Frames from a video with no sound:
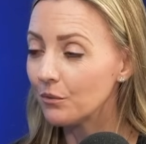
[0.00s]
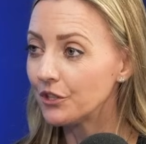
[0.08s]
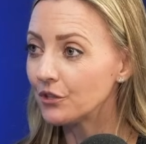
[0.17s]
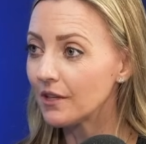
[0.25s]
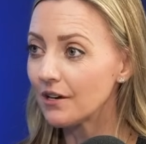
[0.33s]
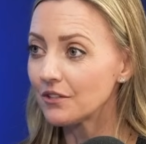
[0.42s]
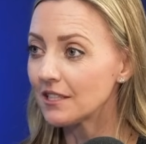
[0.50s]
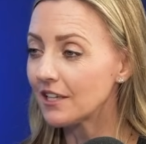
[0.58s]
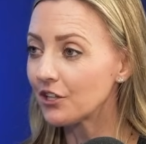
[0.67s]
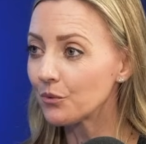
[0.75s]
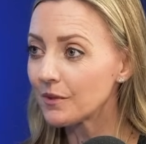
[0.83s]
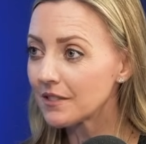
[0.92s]
When you're out to
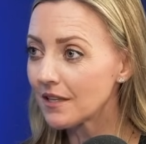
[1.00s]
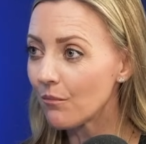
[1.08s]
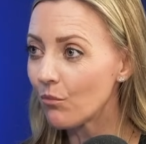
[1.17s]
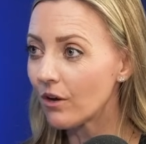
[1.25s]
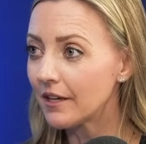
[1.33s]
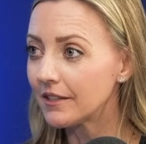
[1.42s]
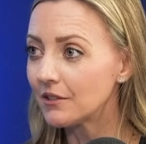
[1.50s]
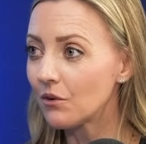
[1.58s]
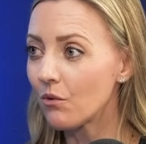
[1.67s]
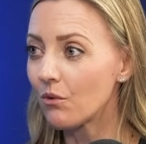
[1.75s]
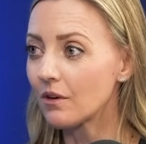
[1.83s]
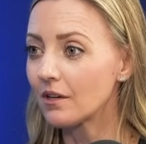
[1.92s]
dinner with
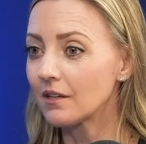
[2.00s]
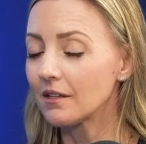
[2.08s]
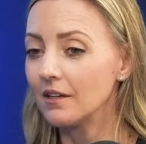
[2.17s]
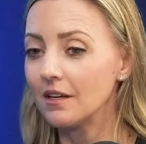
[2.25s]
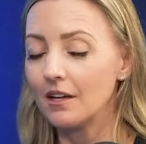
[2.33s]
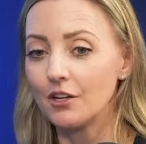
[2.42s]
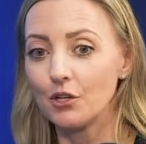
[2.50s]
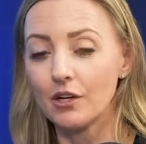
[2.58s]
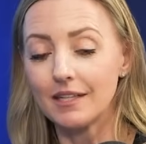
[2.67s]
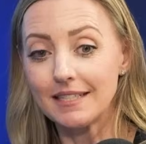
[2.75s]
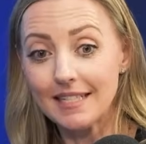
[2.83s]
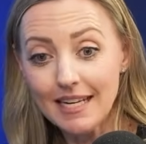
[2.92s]
someone or you're
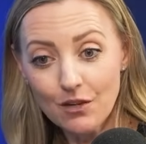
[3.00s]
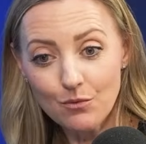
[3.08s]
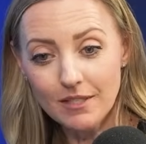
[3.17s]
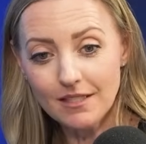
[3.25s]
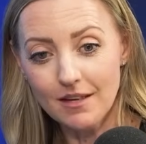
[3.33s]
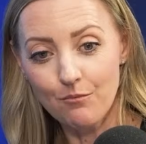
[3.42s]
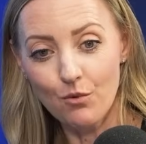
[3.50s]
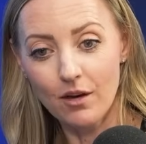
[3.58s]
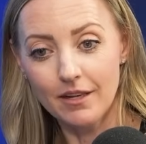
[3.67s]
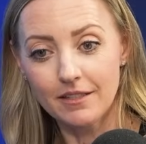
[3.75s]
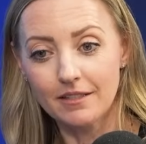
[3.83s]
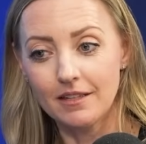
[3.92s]
on a date with
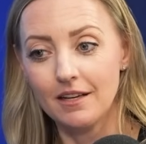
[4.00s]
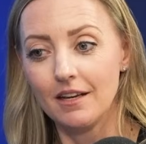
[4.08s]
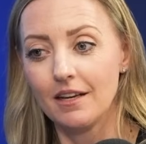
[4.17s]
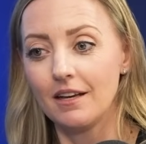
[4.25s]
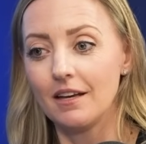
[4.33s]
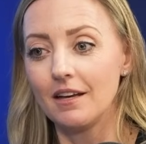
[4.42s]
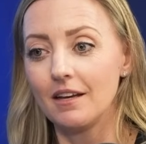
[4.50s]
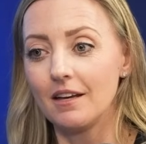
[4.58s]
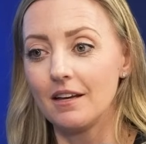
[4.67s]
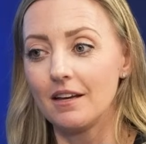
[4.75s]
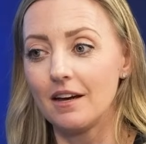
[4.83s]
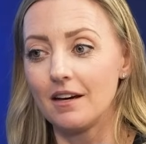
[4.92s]
someone,
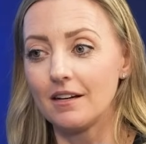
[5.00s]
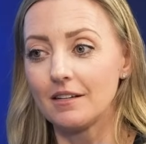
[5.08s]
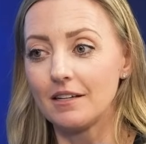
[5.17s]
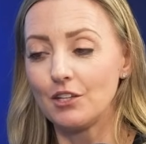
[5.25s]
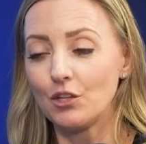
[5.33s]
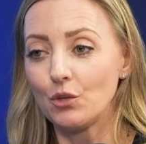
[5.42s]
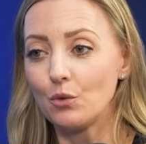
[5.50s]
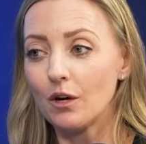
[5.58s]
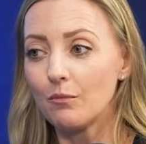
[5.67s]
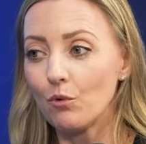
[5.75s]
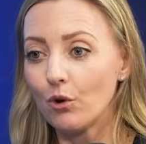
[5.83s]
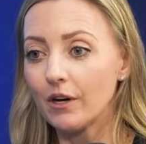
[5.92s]
you
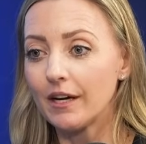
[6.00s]
are more